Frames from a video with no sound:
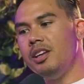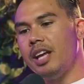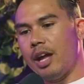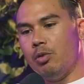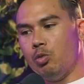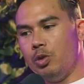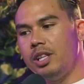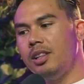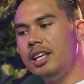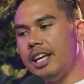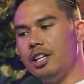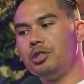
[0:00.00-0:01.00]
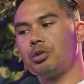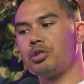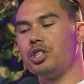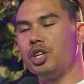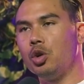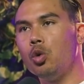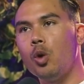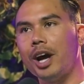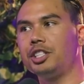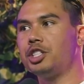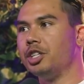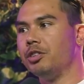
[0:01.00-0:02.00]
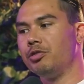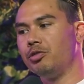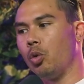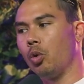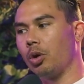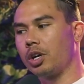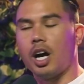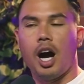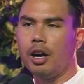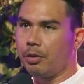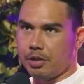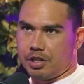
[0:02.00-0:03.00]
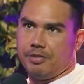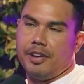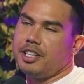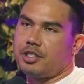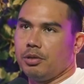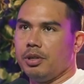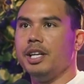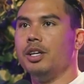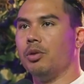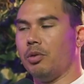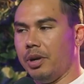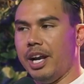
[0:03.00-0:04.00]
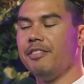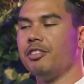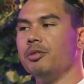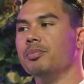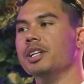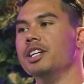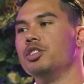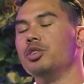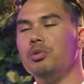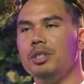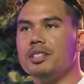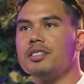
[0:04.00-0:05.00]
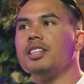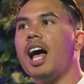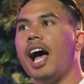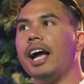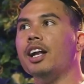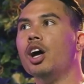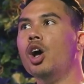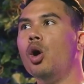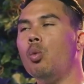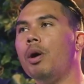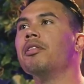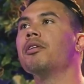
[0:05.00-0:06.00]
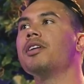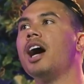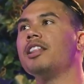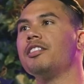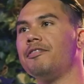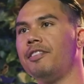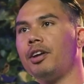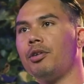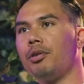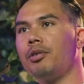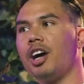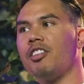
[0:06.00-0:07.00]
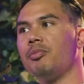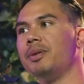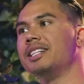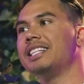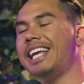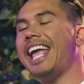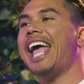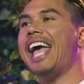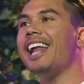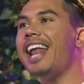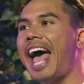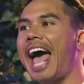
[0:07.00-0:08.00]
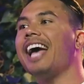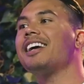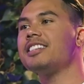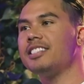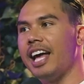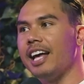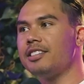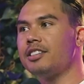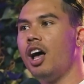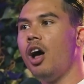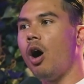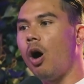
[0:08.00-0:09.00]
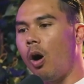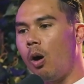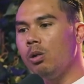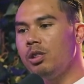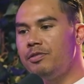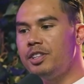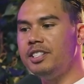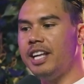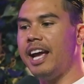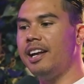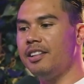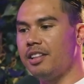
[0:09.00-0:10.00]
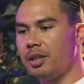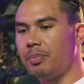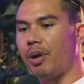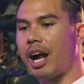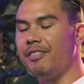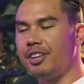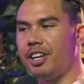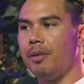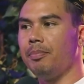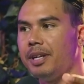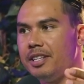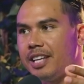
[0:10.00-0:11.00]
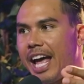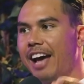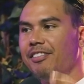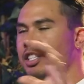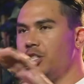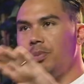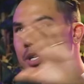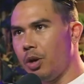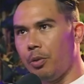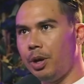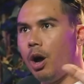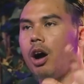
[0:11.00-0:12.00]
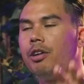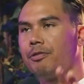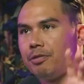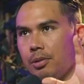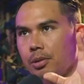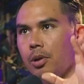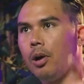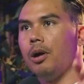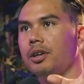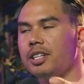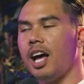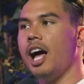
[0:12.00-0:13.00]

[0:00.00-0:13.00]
being a really interesting question for Congress eventually or inevitably to decide whether or not the federal government can access all of the data that the private companies have. This has been going on for a long